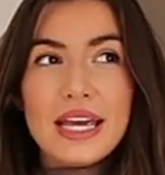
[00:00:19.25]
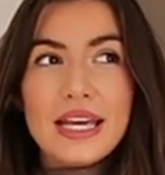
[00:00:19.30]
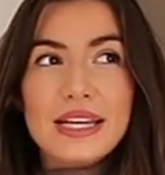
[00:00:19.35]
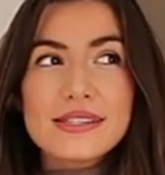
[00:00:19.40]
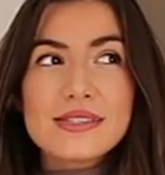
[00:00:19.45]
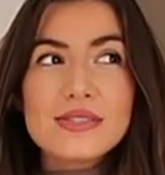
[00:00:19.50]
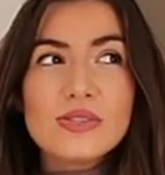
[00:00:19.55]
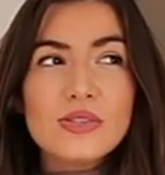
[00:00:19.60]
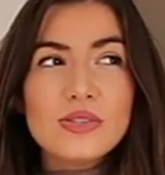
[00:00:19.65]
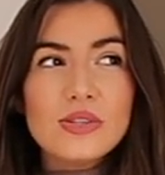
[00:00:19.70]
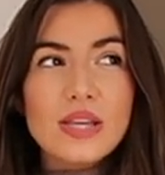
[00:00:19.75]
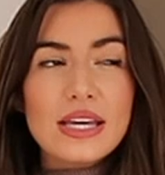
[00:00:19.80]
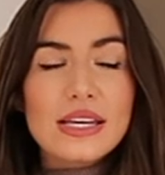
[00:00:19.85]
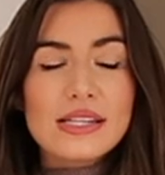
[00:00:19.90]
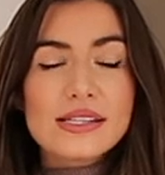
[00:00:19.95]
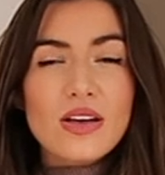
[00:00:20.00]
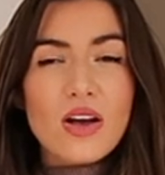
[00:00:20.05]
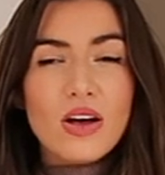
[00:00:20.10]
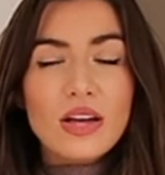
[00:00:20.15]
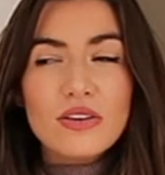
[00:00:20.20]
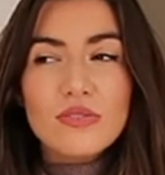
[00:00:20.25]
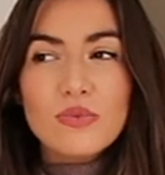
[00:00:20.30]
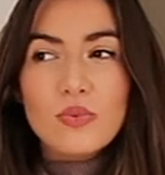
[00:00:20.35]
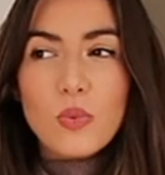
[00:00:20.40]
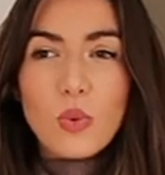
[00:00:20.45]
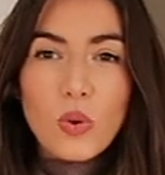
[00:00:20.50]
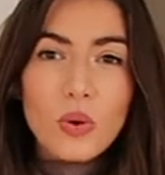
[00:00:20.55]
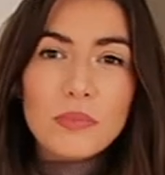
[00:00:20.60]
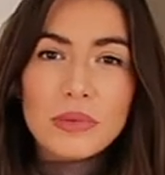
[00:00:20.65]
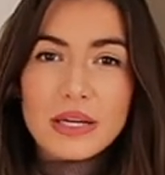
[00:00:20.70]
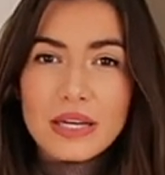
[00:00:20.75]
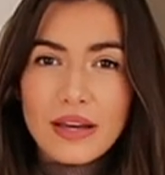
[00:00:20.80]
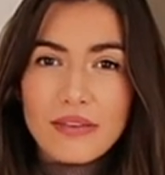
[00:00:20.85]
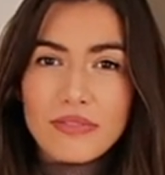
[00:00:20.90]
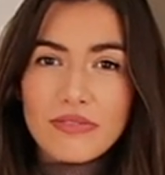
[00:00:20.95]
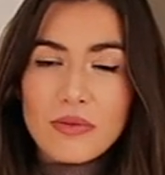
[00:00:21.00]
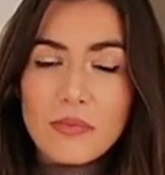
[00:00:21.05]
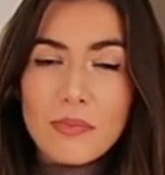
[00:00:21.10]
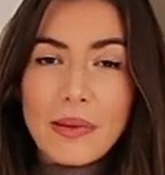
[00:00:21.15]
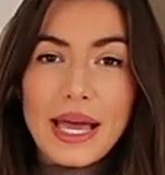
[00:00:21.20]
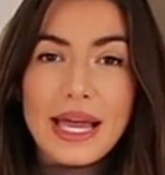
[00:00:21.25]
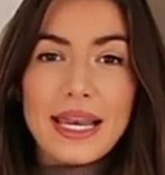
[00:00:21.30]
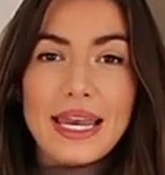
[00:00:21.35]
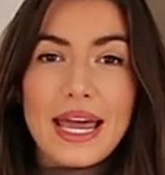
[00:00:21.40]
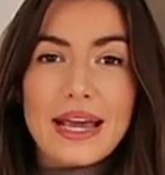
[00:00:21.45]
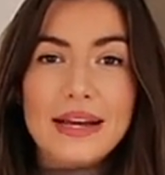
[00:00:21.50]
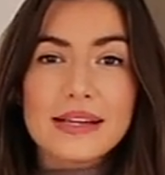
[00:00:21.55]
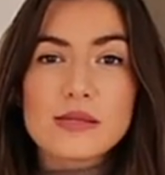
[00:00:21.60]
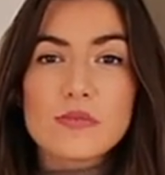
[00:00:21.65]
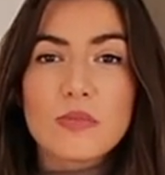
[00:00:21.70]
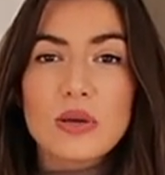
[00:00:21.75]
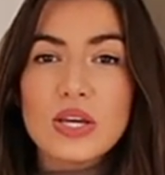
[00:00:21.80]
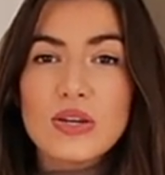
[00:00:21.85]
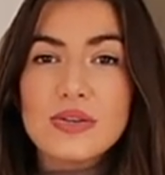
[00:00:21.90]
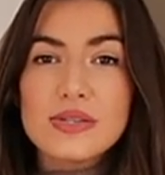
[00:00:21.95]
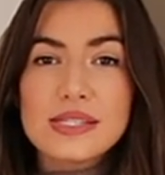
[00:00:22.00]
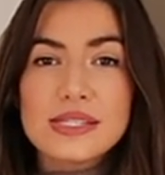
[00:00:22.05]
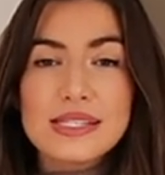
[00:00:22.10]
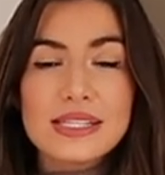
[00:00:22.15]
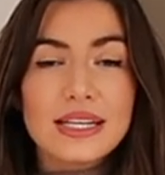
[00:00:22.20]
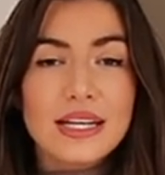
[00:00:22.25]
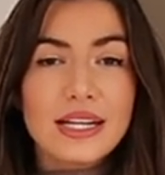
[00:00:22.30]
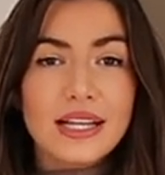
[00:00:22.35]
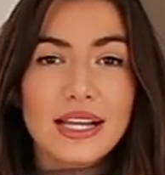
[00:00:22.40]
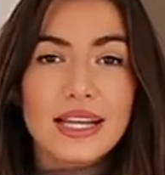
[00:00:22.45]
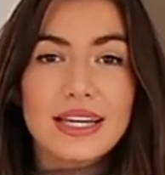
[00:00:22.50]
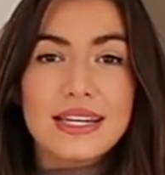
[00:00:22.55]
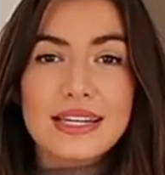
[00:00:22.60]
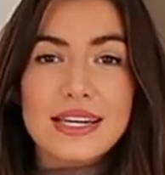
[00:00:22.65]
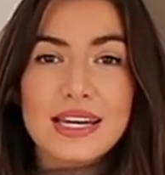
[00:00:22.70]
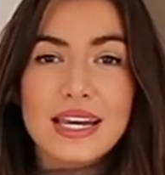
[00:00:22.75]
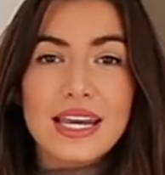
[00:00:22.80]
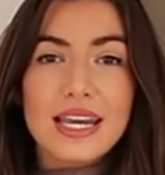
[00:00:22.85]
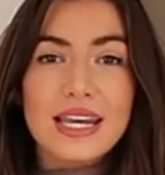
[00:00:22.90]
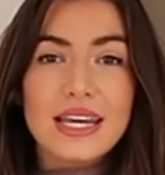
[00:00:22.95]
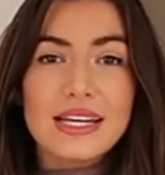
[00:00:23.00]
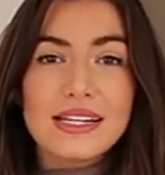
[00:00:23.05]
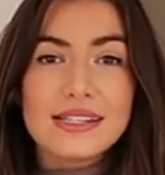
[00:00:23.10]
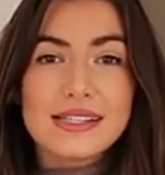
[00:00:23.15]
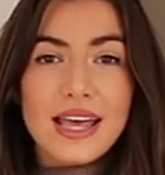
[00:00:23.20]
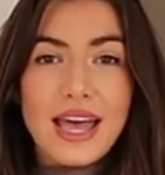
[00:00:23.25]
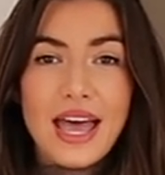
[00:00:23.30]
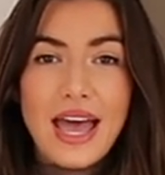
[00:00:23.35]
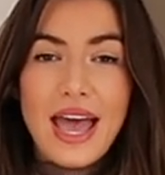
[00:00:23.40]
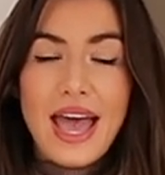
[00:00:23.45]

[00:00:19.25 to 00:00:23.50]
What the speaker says: it's kind of warm enough for bare legs, but you still need